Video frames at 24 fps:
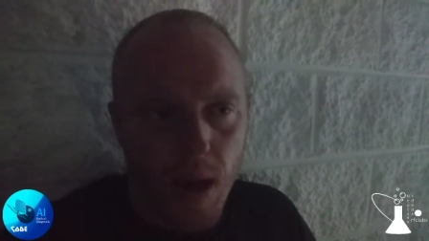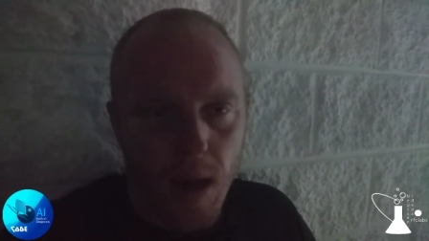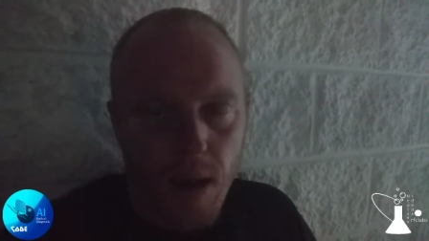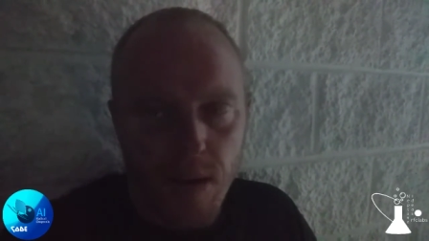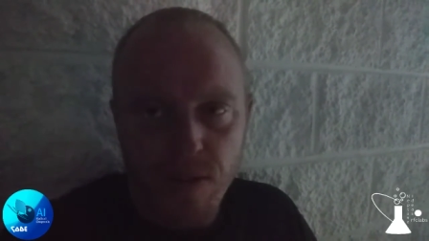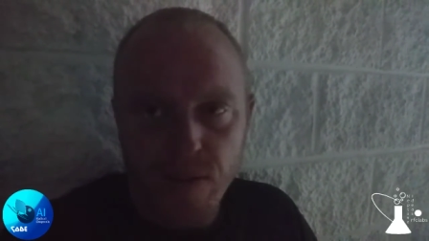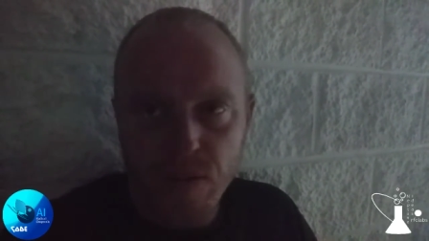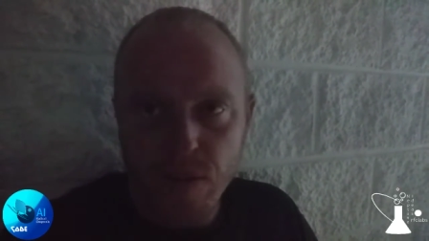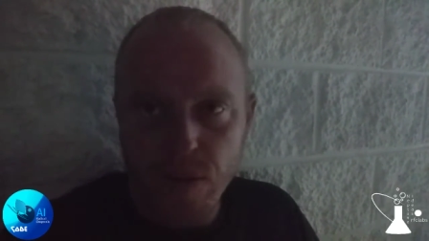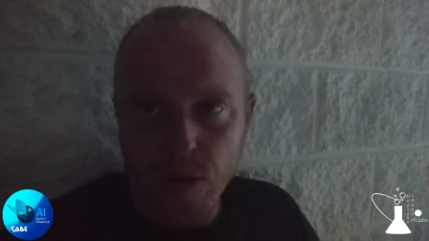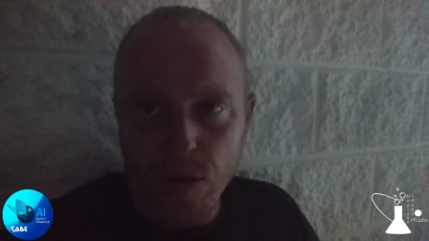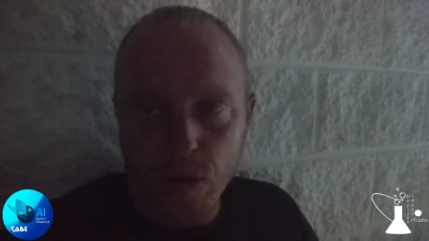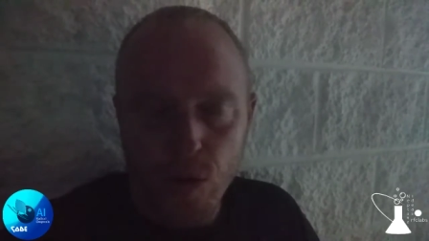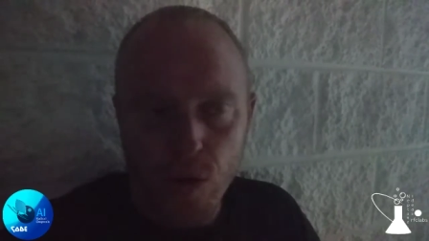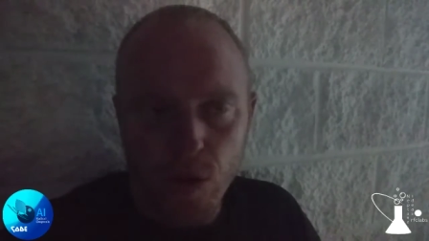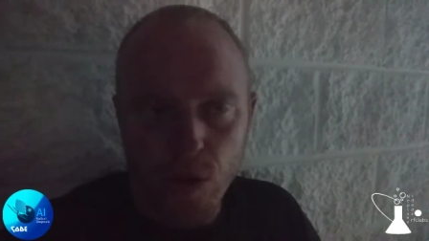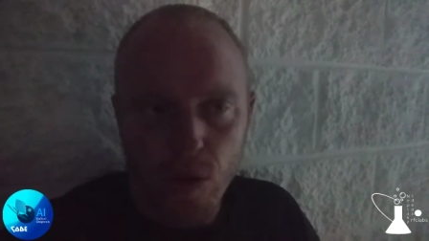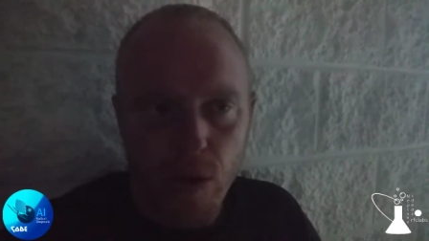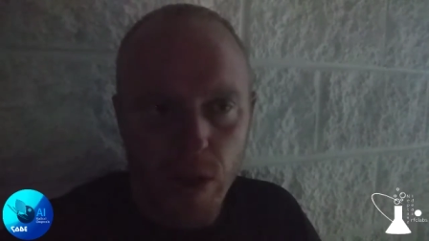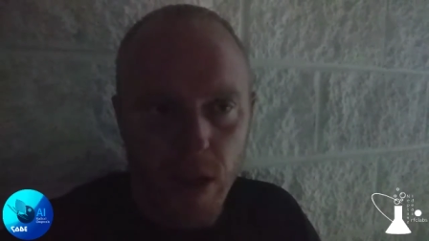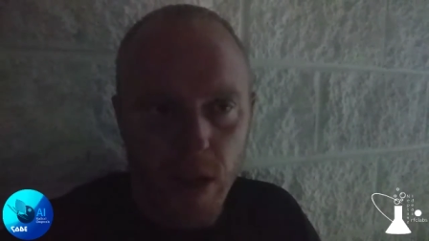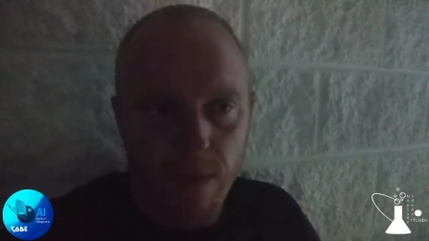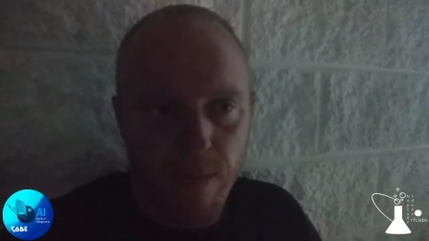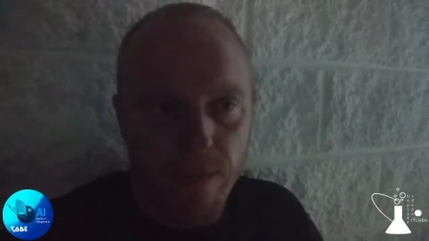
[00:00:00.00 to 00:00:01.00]
So
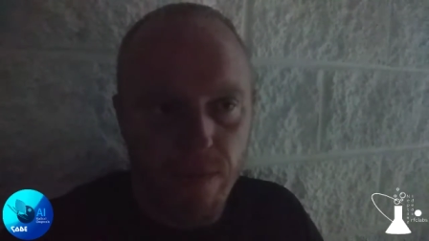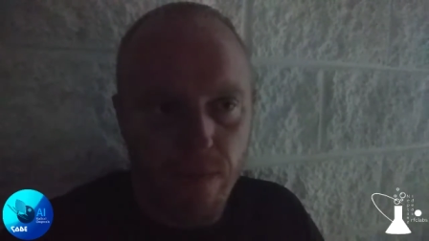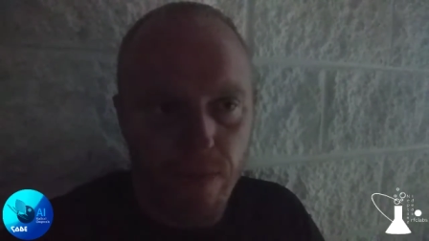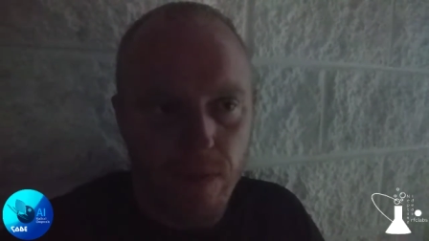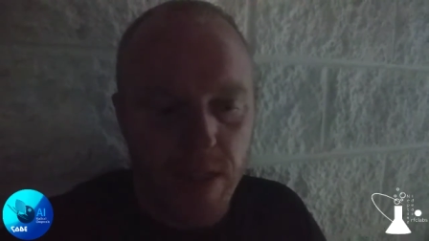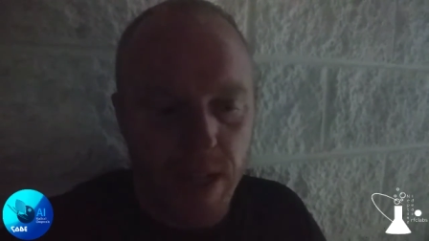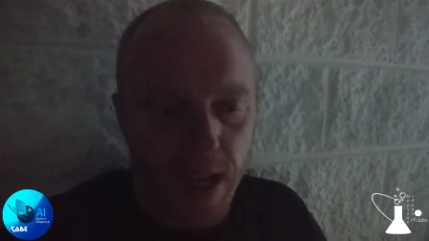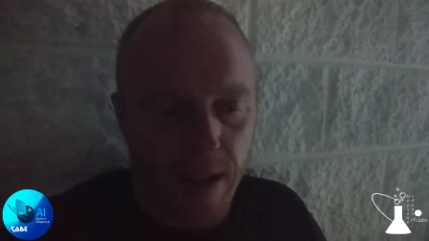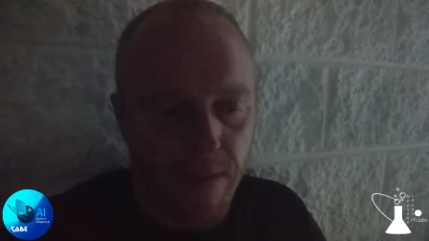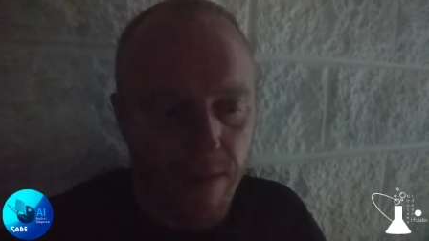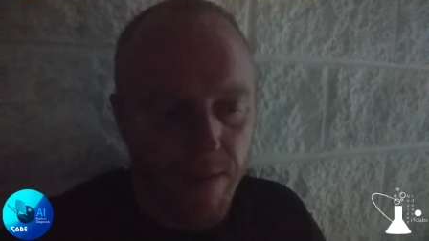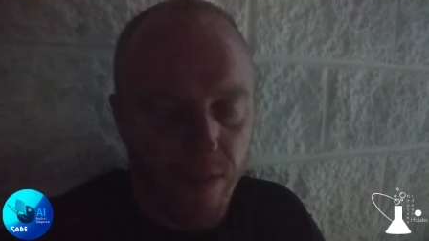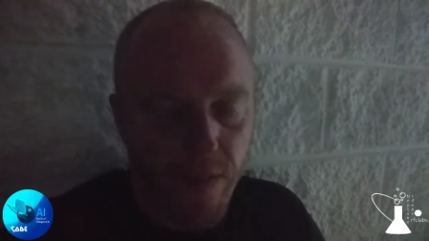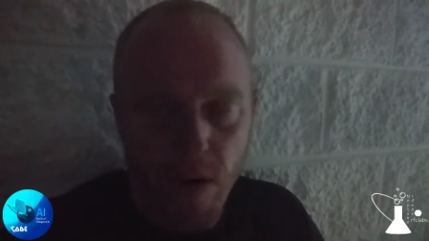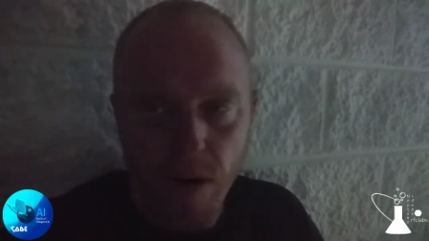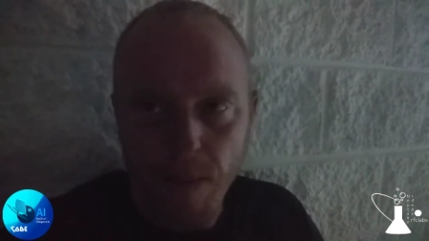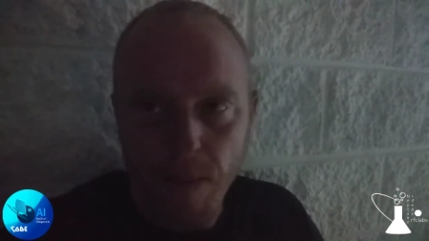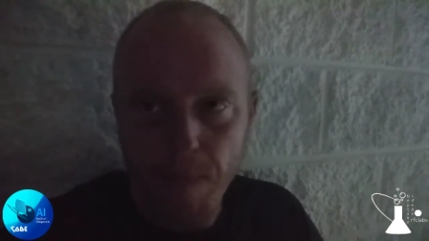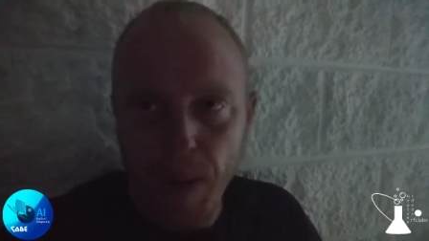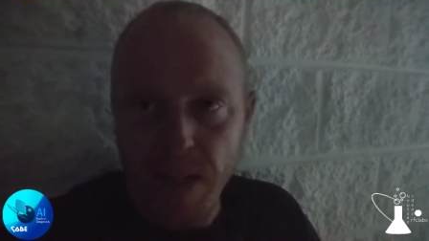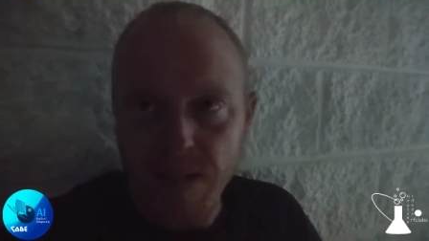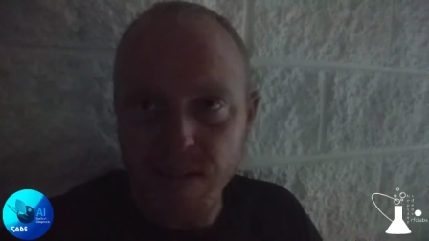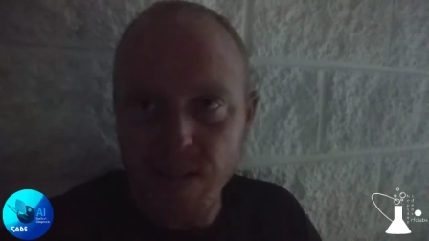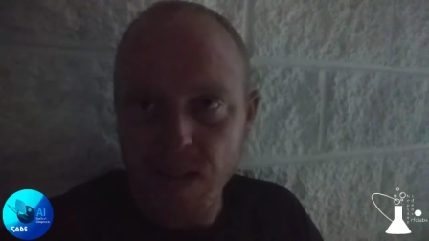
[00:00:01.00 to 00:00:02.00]
you can take very
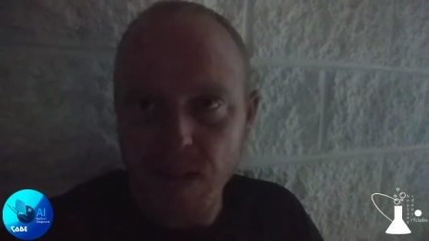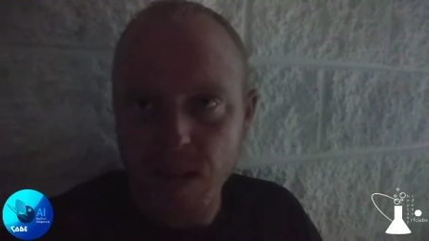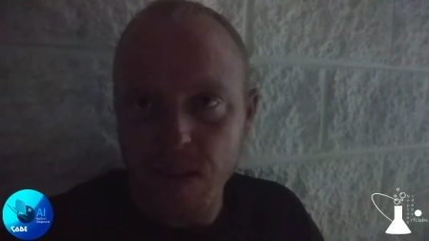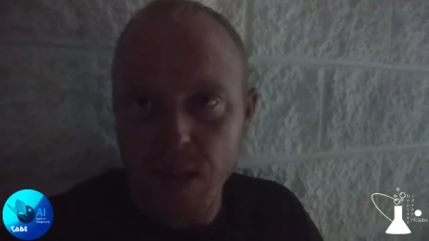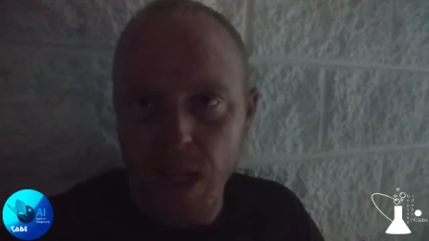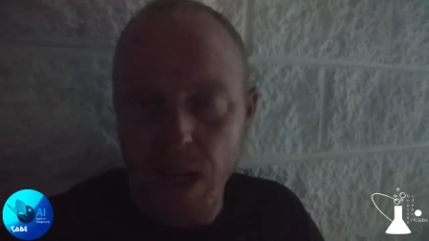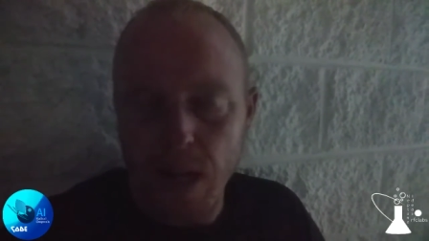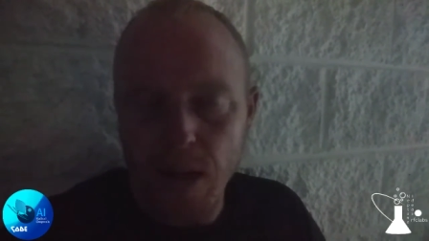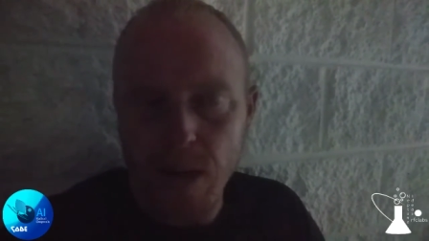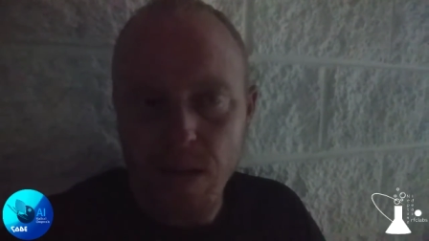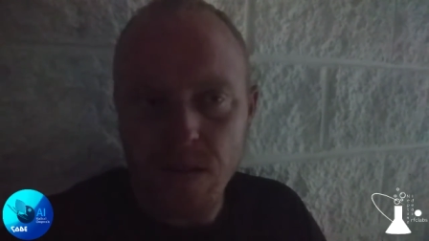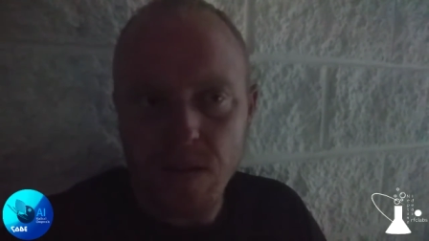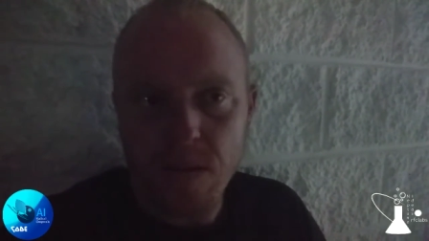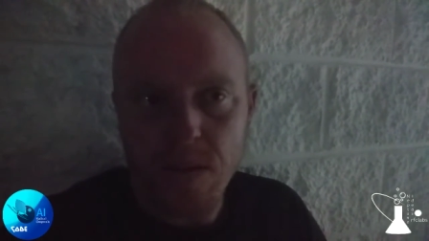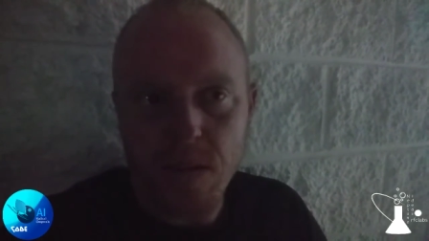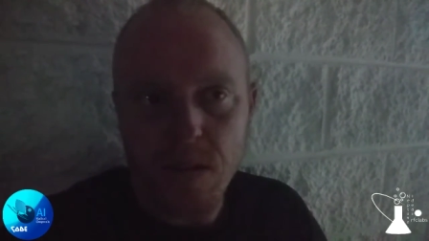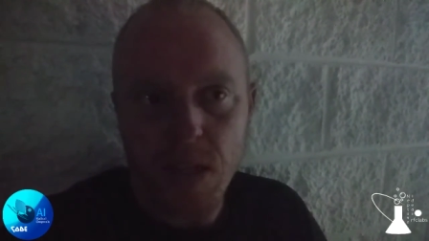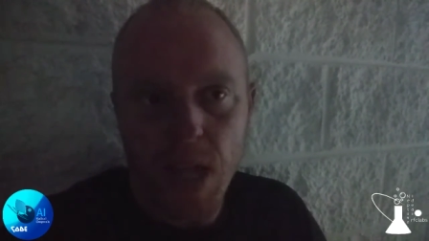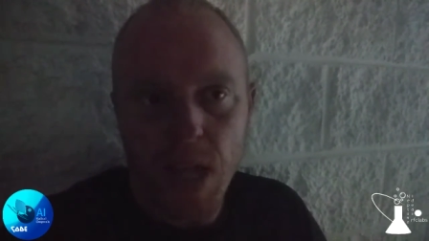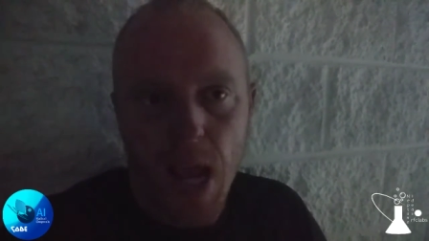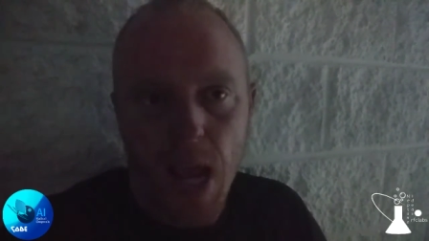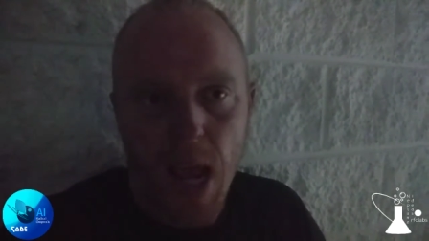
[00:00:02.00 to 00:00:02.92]
basic things